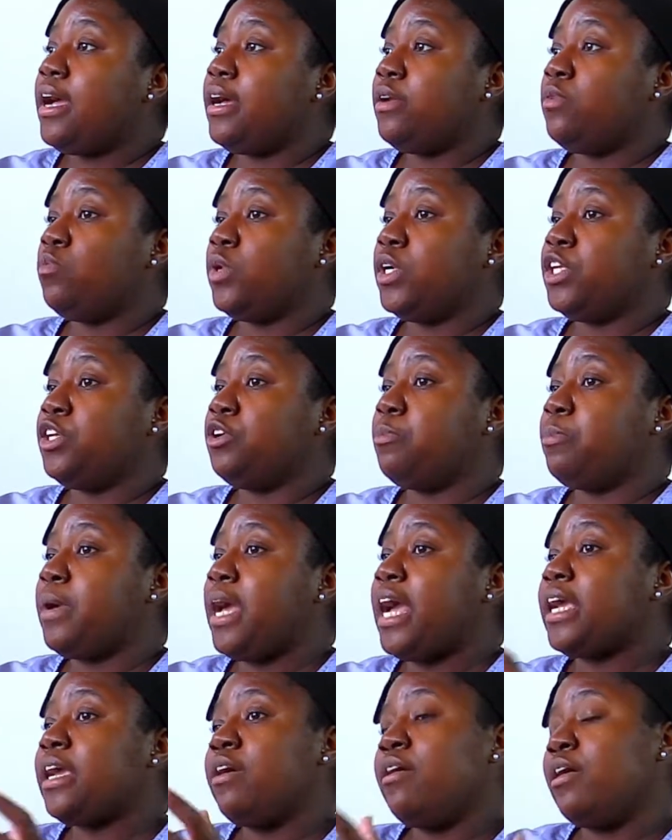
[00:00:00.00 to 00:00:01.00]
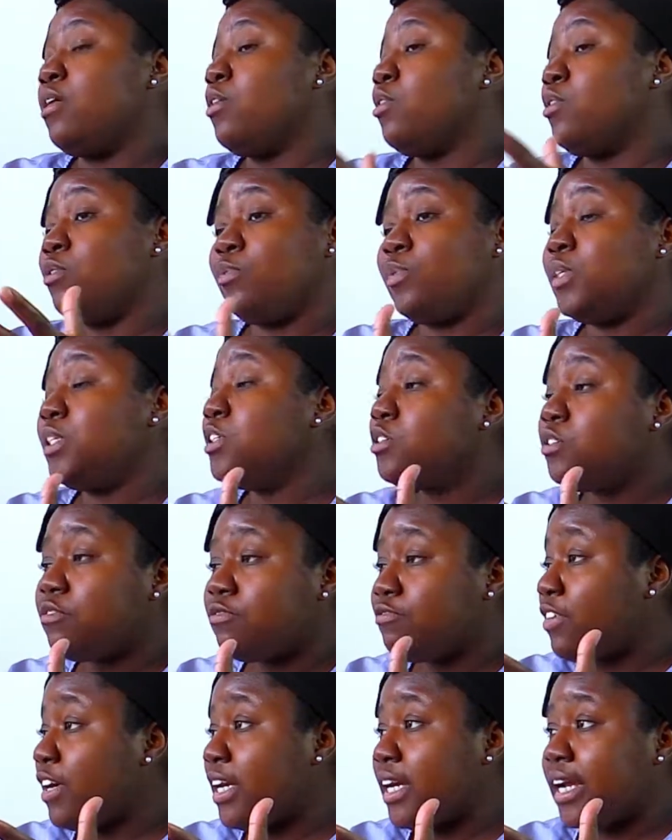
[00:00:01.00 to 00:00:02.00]
And when you're back carrying or when you're
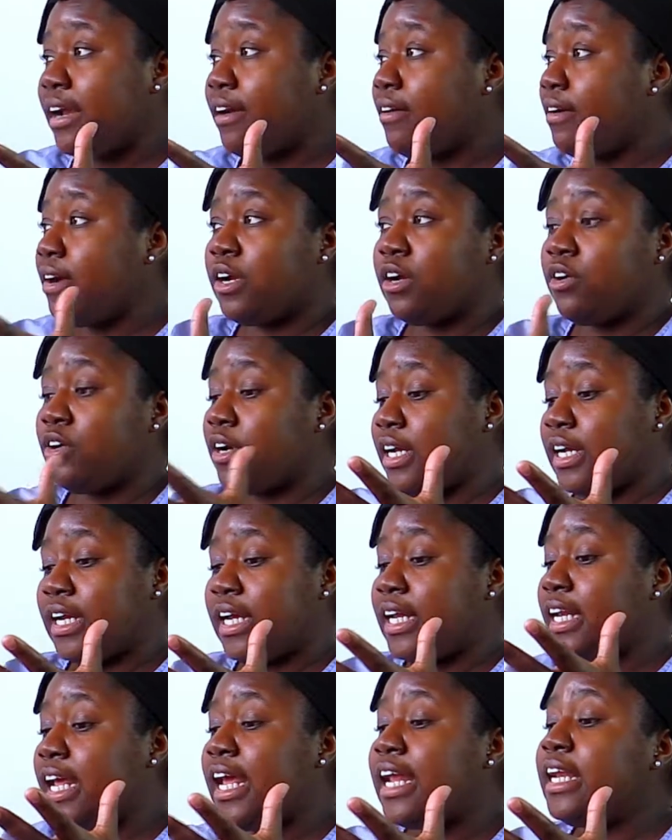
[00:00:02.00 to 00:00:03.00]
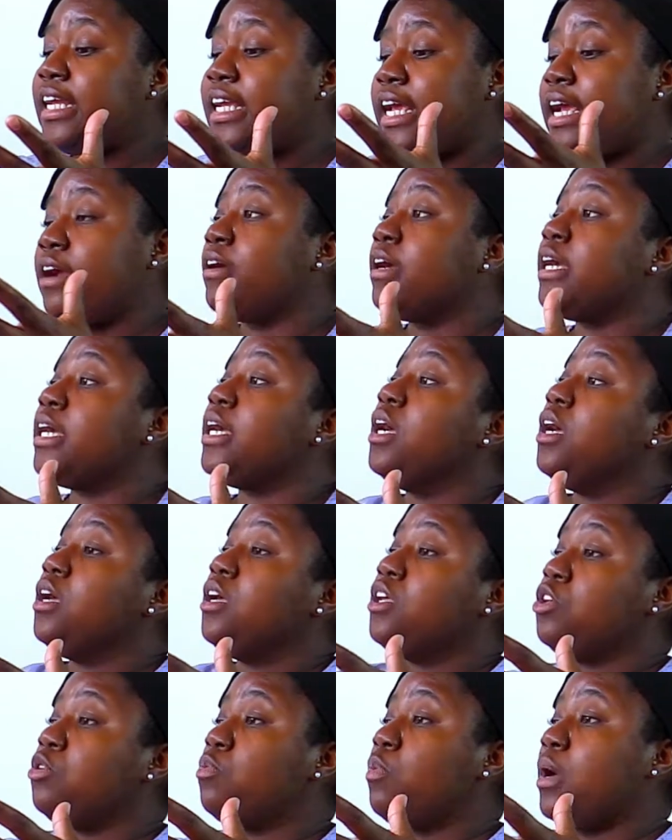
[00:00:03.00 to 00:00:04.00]
front carrying or in any carry,
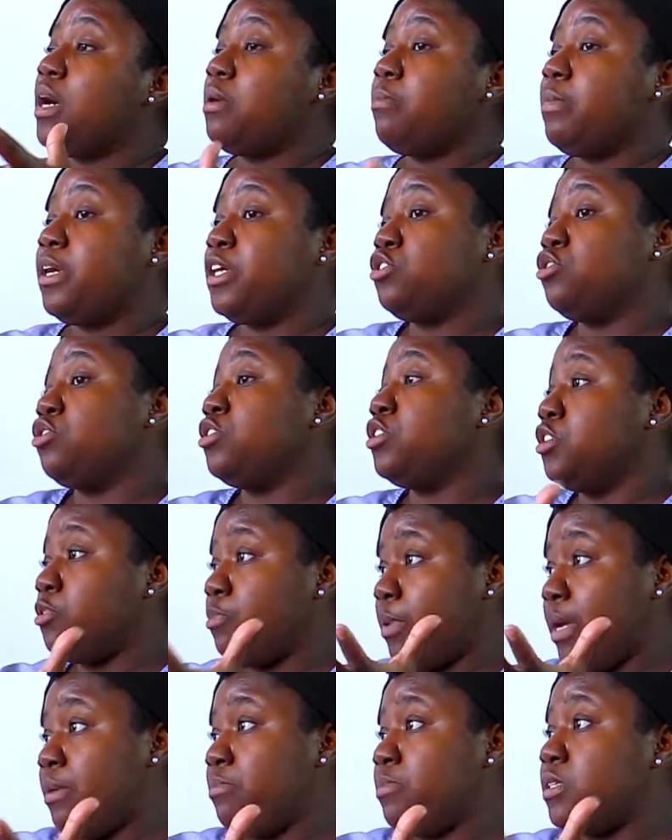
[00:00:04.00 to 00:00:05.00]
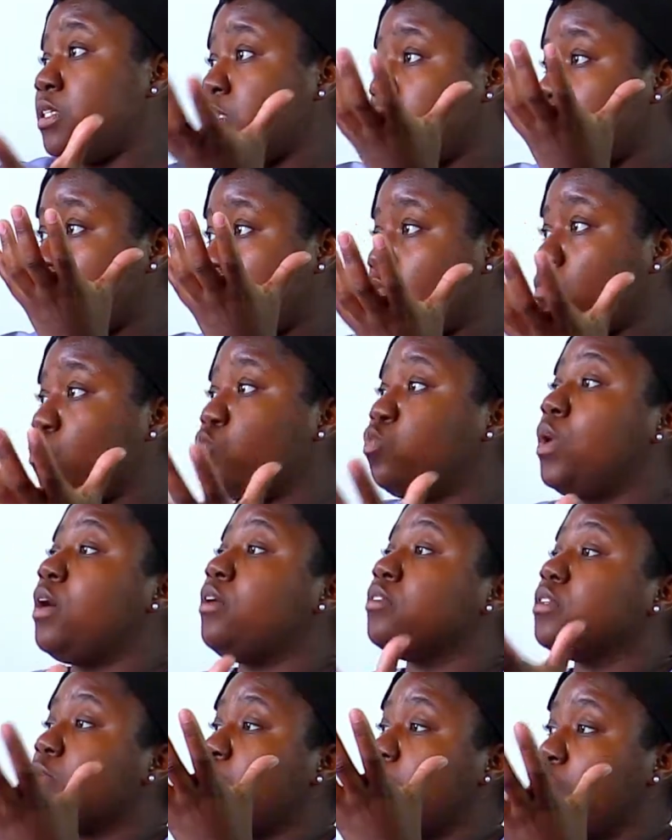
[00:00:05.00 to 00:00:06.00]
you want to make sure that your baby's
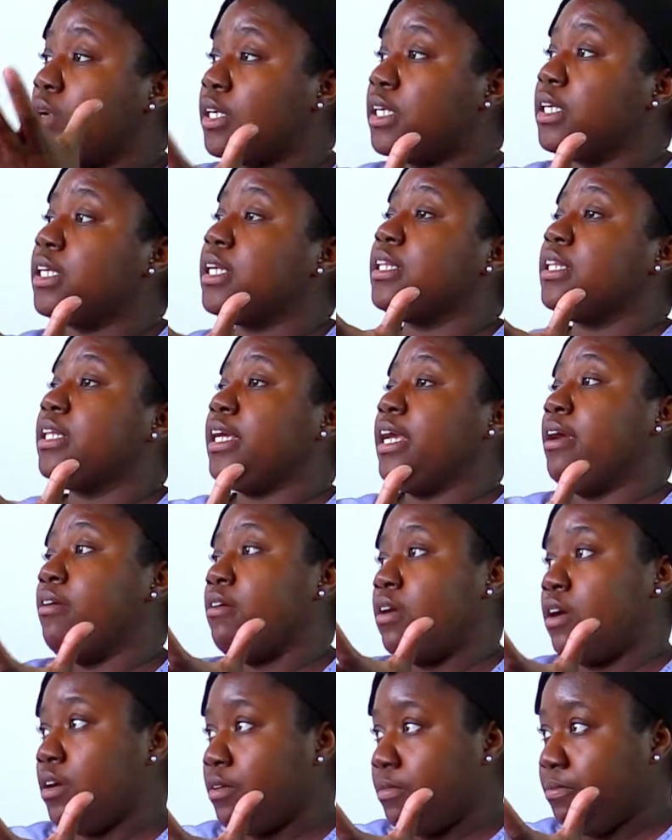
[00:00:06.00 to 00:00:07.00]
well supported in the carrier.